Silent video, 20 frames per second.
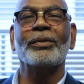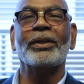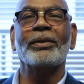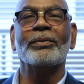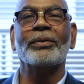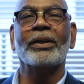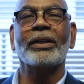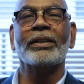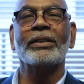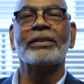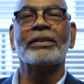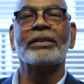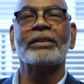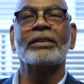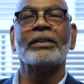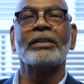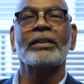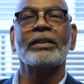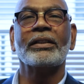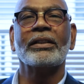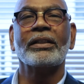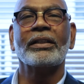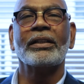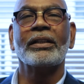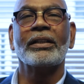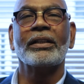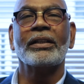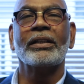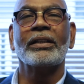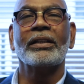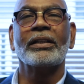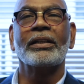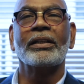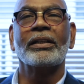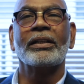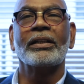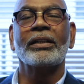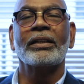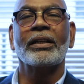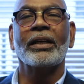me was,
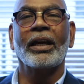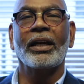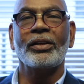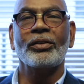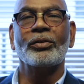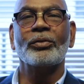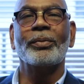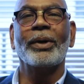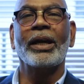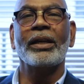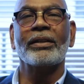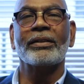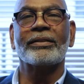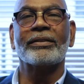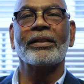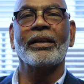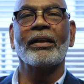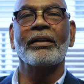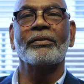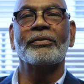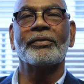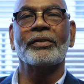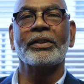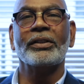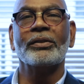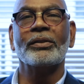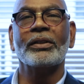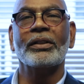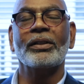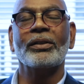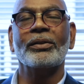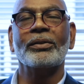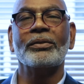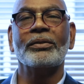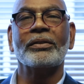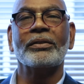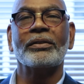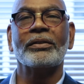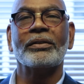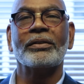"Are you by yourself? Are you
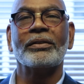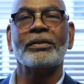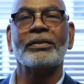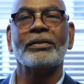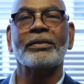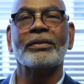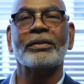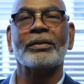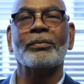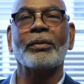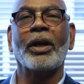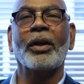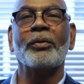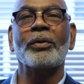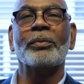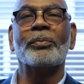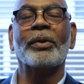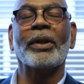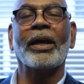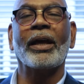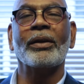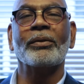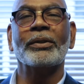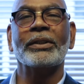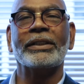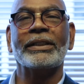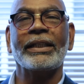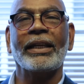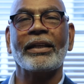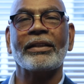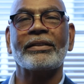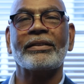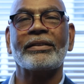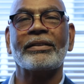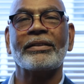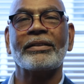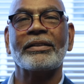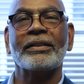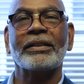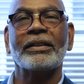alone?" So my reply was yes.